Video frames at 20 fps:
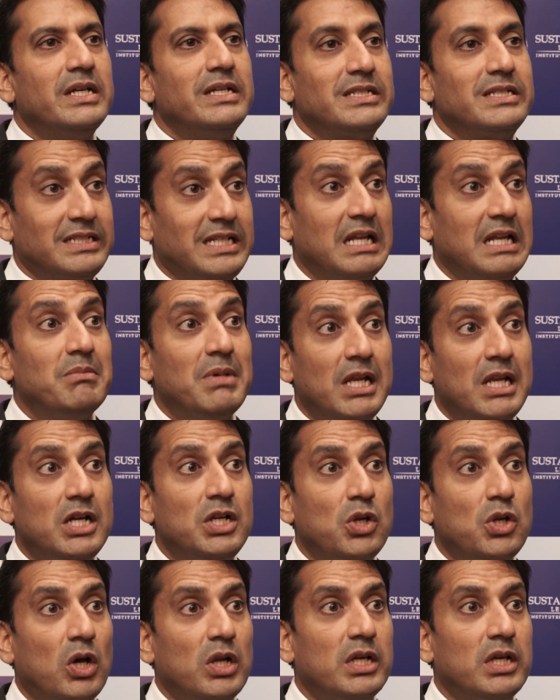It's a $10
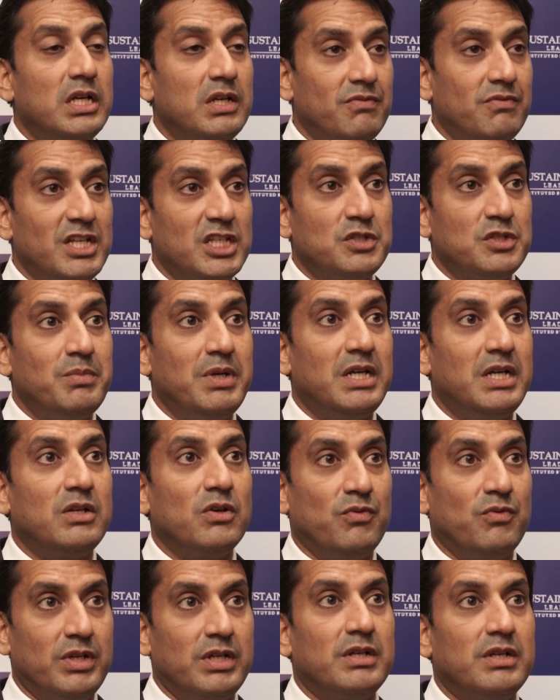million investment
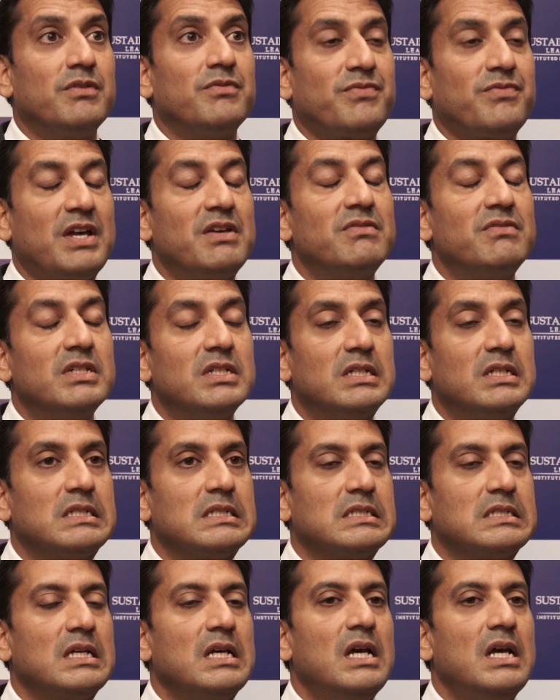over 5
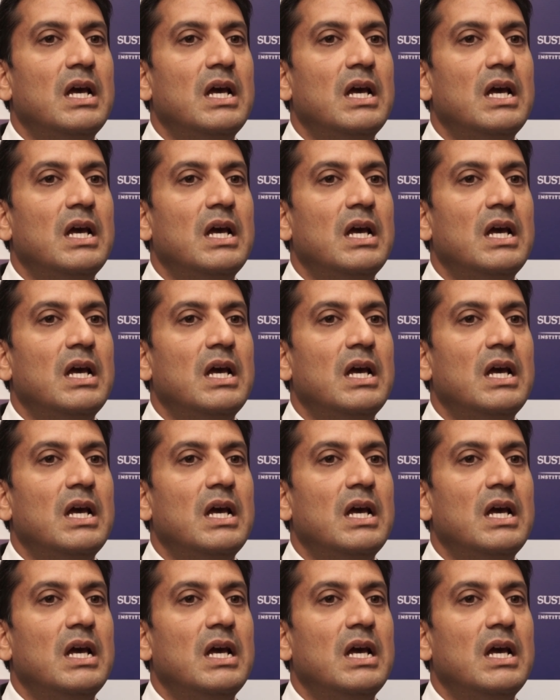years,